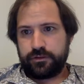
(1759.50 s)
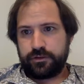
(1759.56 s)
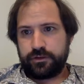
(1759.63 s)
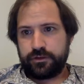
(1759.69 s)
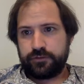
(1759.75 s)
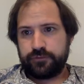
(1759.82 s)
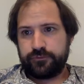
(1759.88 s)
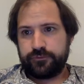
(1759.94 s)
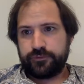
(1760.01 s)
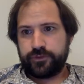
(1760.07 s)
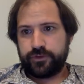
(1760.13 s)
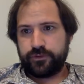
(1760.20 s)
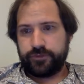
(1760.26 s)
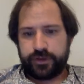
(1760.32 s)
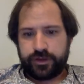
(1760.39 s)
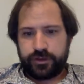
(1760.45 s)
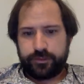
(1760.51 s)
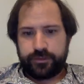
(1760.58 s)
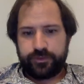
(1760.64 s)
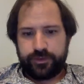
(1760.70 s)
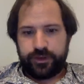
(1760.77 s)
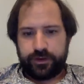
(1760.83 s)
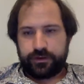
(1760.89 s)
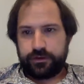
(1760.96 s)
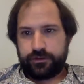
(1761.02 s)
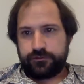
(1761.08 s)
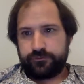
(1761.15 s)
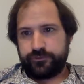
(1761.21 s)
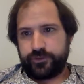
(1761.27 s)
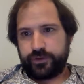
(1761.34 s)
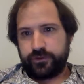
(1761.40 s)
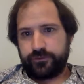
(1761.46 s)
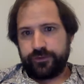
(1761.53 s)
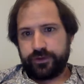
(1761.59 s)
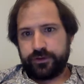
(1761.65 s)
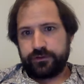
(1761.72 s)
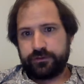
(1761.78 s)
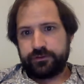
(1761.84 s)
involving, how about that, involving